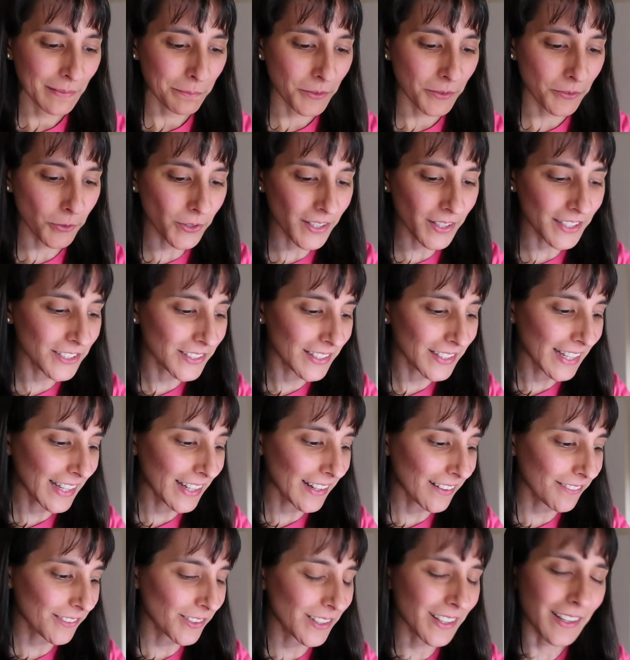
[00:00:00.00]
Before I do
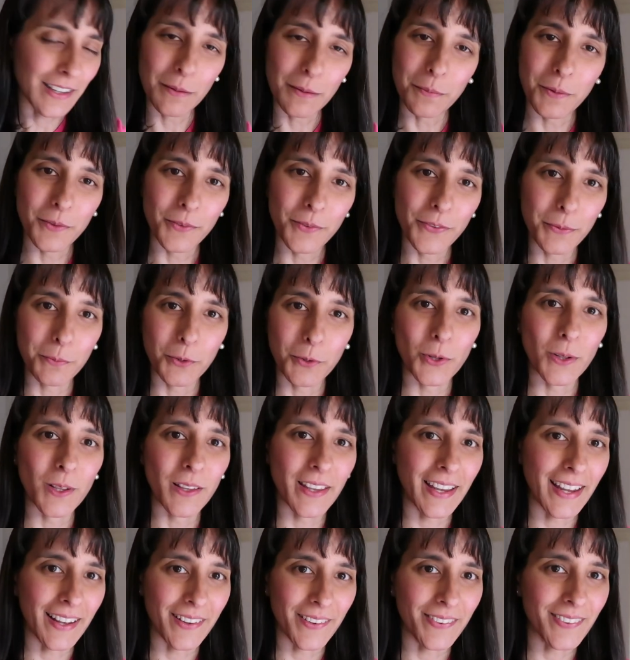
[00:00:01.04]
that, I've got a couple of
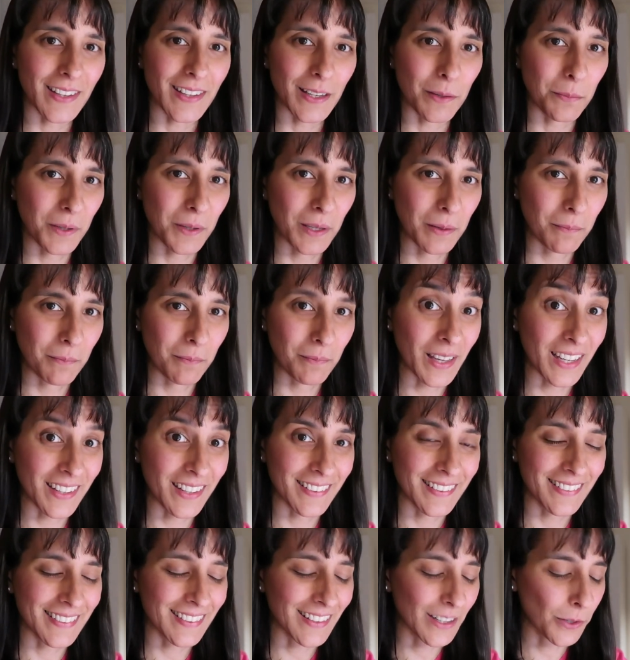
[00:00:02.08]
small housekeeping
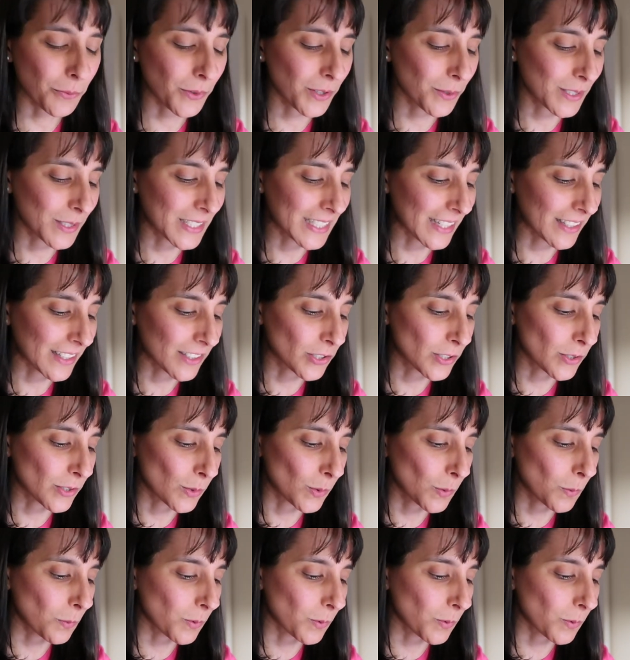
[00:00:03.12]
matters that I want to attend to.